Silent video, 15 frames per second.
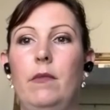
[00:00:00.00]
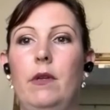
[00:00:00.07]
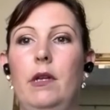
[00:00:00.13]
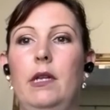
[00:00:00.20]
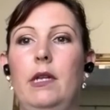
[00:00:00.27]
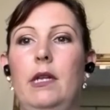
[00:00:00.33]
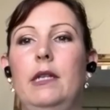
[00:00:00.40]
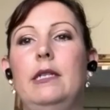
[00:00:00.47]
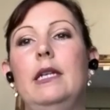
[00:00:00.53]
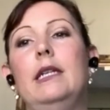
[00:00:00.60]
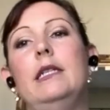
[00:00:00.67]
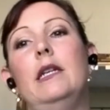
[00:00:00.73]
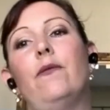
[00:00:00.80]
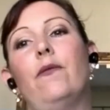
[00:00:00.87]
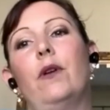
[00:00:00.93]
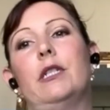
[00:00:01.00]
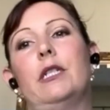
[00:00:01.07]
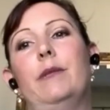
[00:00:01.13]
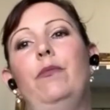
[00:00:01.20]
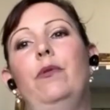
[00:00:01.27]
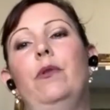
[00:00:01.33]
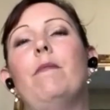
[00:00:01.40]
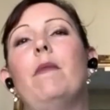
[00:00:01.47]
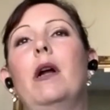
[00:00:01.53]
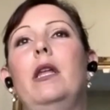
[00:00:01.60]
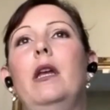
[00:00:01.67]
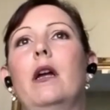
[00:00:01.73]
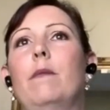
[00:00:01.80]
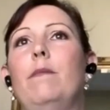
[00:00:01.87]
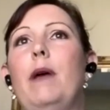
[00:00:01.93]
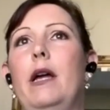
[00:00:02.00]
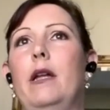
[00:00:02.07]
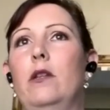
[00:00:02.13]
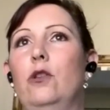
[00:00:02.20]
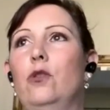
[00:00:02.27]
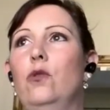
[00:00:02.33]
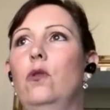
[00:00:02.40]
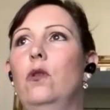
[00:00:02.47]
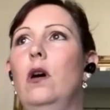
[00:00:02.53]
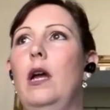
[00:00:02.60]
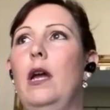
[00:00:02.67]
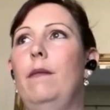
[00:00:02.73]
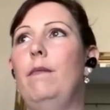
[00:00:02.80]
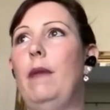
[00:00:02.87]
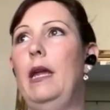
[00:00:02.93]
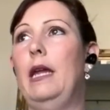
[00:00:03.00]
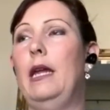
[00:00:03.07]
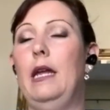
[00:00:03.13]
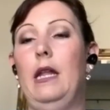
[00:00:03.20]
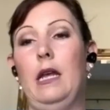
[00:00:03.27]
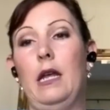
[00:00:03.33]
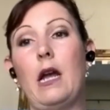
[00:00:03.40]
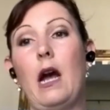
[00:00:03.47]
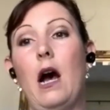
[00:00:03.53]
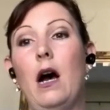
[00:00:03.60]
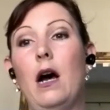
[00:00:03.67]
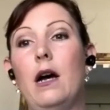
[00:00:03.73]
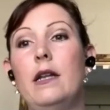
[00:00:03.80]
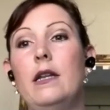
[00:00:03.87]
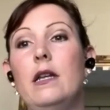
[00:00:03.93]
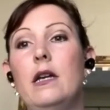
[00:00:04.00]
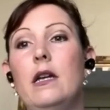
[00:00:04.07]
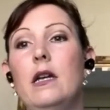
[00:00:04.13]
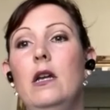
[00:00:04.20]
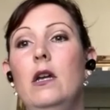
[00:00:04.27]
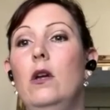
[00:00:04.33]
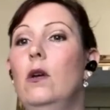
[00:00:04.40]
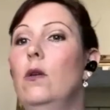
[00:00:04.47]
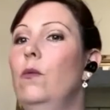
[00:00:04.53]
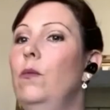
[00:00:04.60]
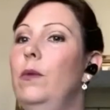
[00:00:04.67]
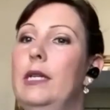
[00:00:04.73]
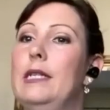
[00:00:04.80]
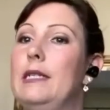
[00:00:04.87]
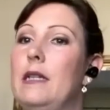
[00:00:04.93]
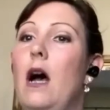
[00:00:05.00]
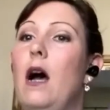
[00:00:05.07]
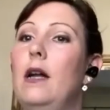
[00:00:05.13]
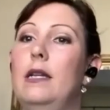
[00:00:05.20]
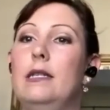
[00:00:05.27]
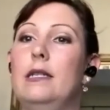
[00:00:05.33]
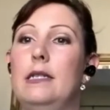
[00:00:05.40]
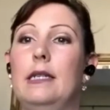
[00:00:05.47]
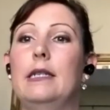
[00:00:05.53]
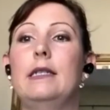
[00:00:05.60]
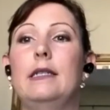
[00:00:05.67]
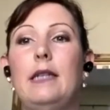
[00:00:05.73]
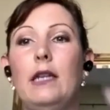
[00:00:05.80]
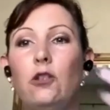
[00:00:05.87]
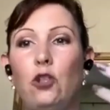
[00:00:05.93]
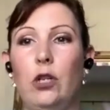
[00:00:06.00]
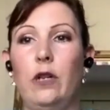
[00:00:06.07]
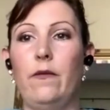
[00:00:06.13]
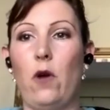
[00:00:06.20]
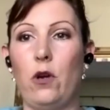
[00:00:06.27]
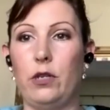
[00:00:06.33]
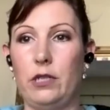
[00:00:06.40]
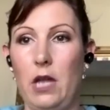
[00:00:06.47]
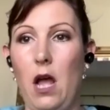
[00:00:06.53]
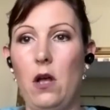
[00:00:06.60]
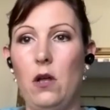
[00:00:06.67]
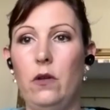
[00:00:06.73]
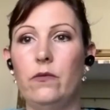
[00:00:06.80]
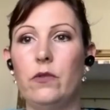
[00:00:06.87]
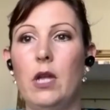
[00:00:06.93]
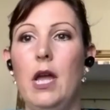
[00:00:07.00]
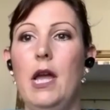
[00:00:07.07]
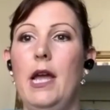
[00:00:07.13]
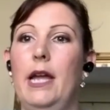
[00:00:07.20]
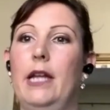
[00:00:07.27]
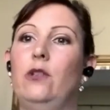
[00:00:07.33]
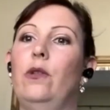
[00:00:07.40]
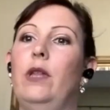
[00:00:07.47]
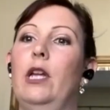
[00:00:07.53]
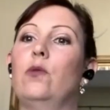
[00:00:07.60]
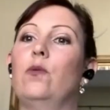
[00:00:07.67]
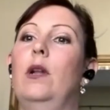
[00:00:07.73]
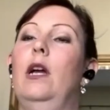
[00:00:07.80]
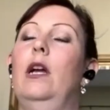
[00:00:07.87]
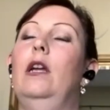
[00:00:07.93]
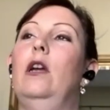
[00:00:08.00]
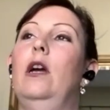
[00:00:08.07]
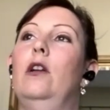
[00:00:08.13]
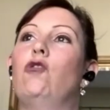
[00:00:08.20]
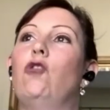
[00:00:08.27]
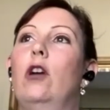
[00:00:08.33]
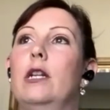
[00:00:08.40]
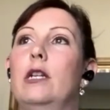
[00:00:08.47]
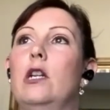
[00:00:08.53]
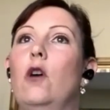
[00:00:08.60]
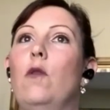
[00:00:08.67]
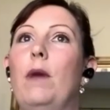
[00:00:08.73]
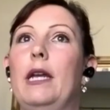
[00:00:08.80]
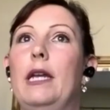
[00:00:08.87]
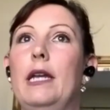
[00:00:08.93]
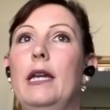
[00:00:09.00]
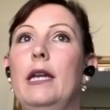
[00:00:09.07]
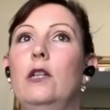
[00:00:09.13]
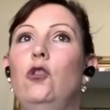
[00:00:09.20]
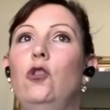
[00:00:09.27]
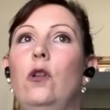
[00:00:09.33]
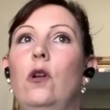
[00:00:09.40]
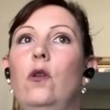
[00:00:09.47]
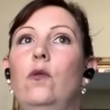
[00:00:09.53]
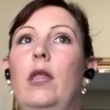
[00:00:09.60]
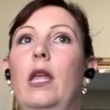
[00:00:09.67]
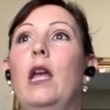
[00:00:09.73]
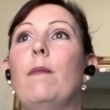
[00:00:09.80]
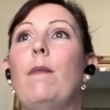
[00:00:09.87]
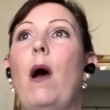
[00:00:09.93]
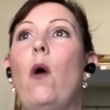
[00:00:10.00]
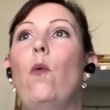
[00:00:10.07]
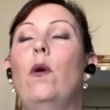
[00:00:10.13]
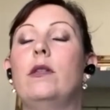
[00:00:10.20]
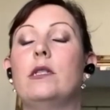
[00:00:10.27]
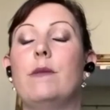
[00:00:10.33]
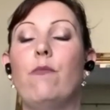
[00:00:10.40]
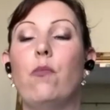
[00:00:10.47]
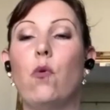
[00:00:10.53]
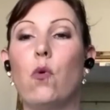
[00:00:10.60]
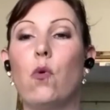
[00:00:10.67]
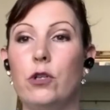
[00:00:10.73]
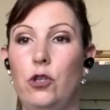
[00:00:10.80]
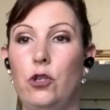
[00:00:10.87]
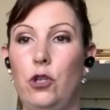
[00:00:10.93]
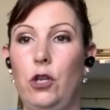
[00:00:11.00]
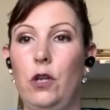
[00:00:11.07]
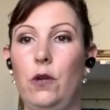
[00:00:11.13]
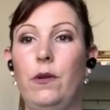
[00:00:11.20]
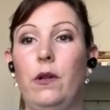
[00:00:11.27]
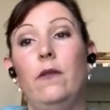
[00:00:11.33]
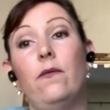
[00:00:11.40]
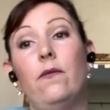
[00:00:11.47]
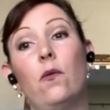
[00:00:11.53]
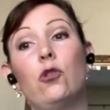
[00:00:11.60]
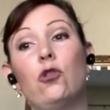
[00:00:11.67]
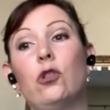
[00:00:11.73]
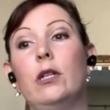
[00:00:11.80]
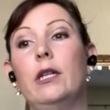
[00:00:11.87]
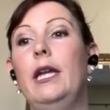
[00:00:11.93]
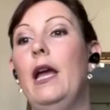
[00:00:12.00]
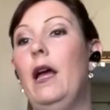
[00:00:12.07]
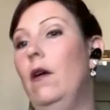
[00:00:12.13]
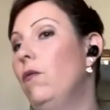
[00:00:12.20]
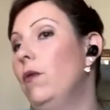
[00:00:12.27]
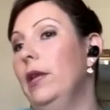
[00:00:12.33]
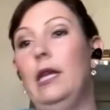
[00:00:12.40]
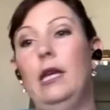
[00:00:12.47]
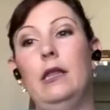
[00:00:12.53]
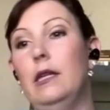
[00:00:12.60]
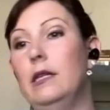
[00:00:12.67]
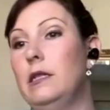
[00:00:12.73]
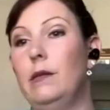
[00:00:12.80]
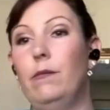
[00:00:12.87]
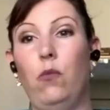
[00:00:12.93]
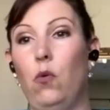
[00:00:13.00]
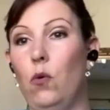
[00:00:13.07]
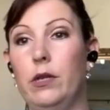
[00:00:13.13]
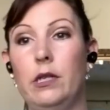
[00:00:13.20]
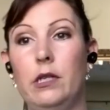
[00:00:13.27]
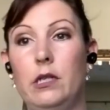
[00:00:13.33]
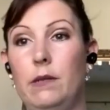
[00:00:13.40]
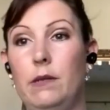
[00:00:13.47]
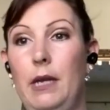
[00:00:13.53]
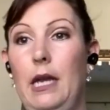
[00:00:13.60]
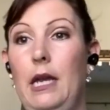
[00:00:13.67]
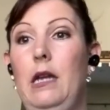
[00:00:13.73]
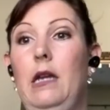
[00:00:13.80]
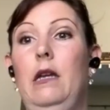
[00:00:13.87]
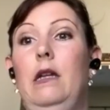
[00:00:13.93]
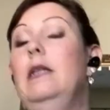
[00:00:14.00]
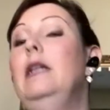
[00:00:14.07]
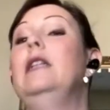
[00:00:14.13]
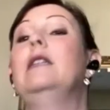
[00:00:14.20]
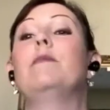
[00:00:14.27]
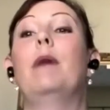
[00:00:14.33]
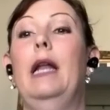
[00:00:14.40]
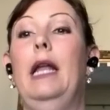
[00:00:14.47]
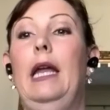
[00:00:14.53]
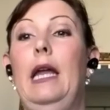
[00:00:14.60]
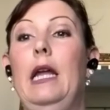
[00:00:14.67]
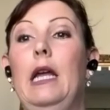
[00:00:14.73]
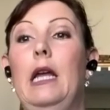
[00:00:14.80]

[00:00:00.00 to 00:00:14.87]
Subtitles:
It's easy for us to put money on a pedestal and make it a god when it's not. It's an extension of ourselves. And so that's what I try to tell my kids, think about what's important to you. And unfortunately, everything that's important to me needs money.